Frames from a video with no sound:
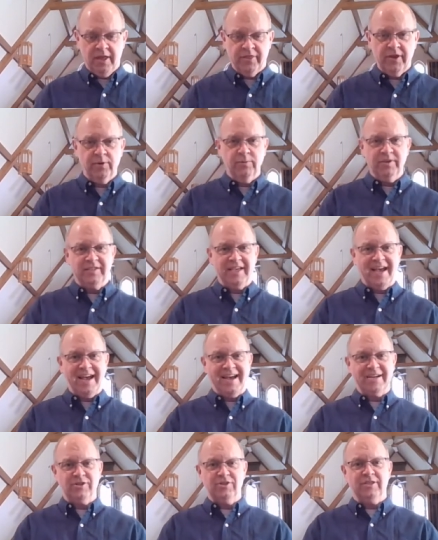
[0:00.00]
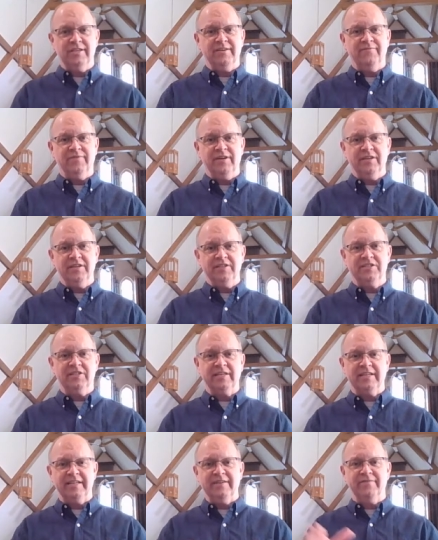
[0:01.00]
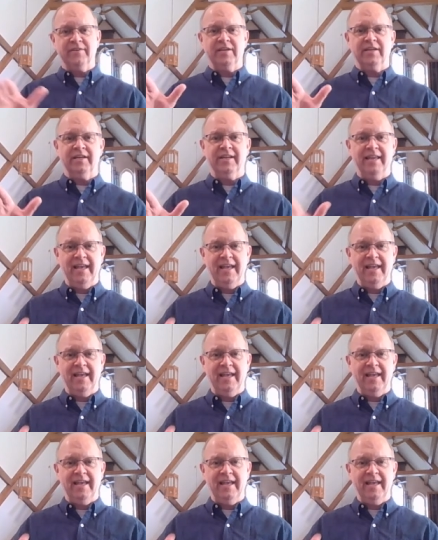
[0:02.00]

there was actually a very significant